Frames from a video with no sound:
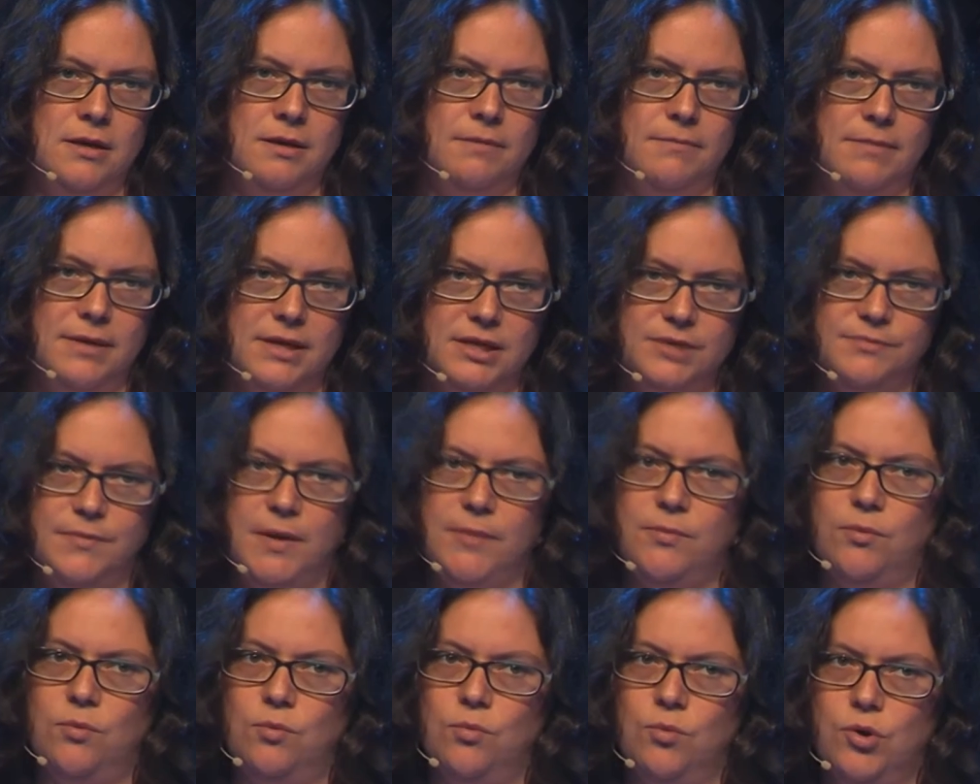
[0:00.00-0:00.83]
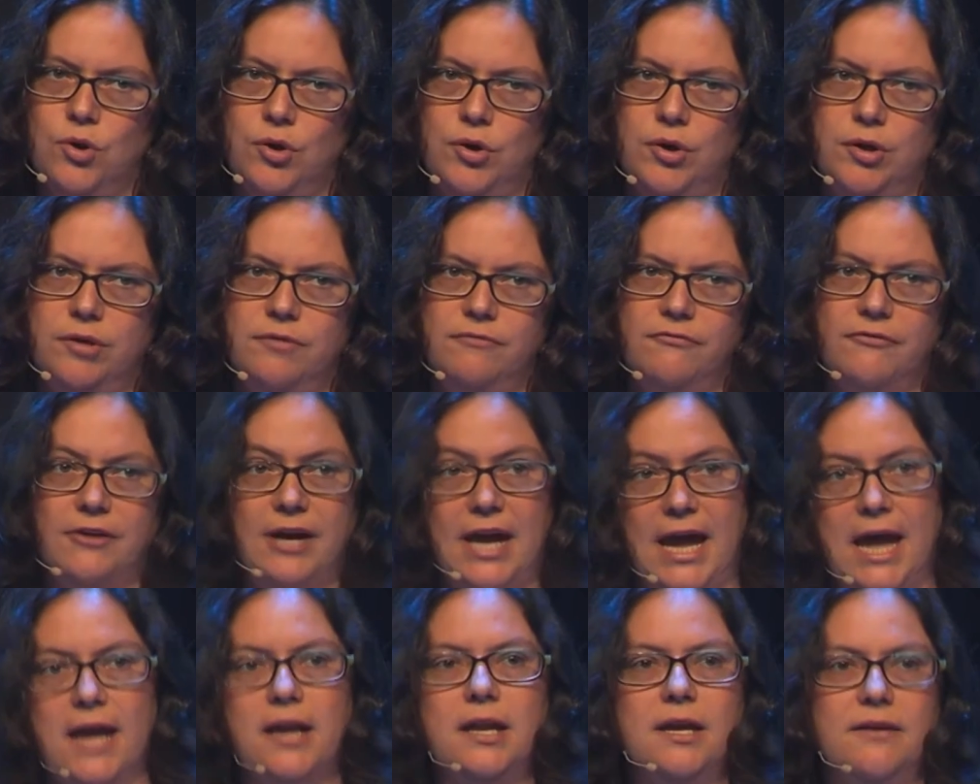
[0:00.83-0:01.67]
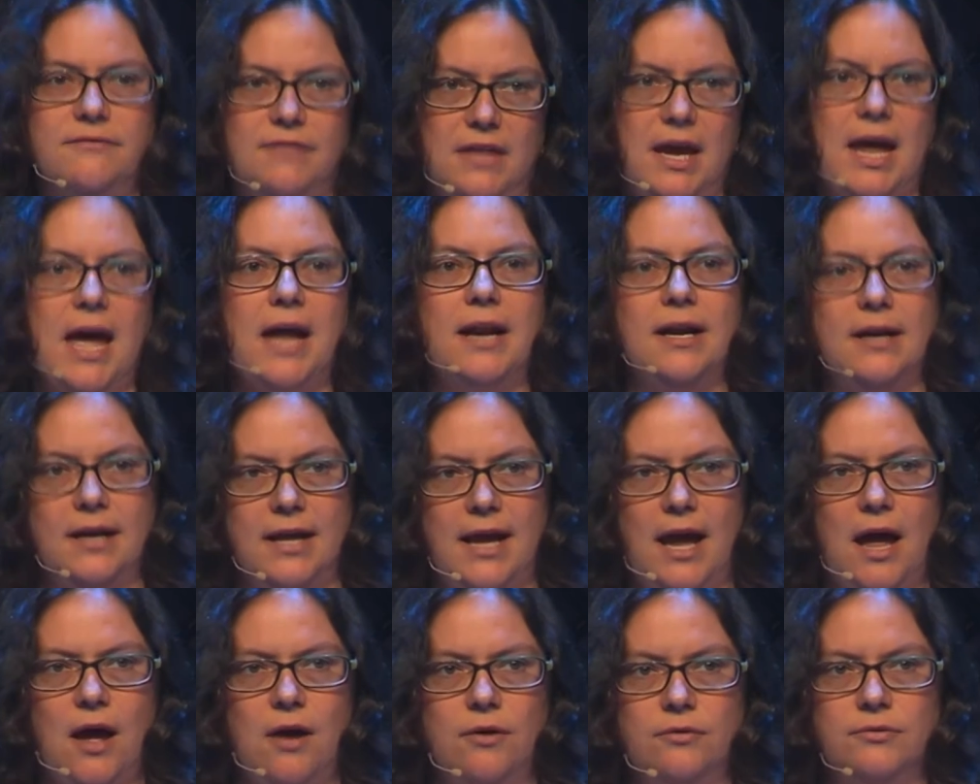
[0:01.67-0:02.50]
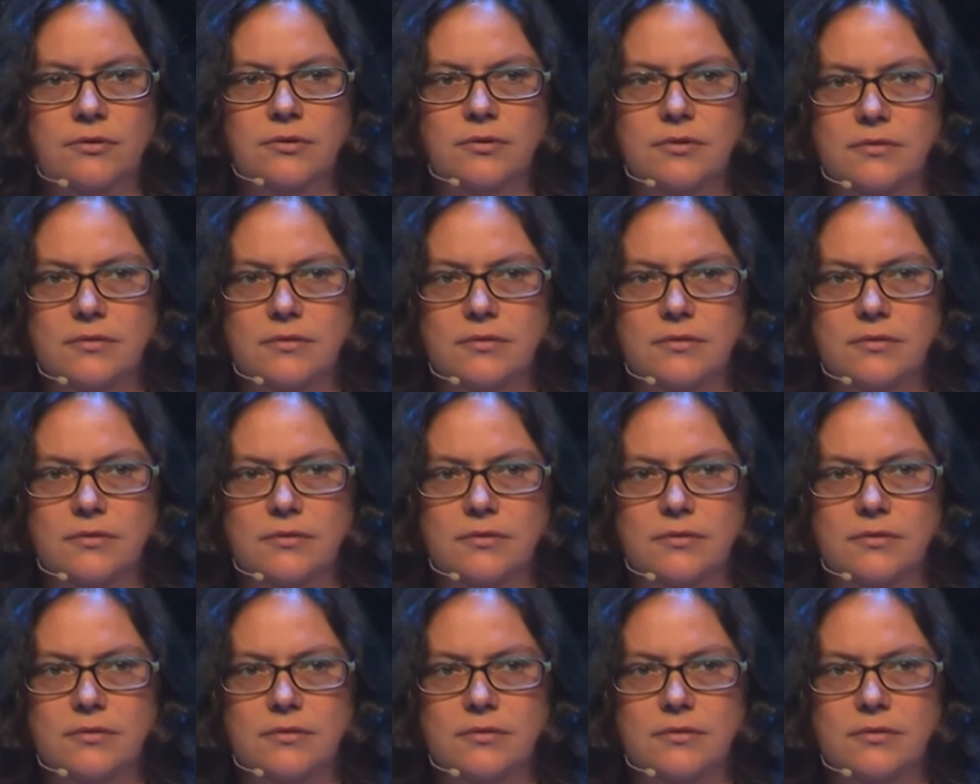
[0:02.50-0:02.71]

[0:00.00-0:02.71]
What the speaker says: because people could forget if they had an account.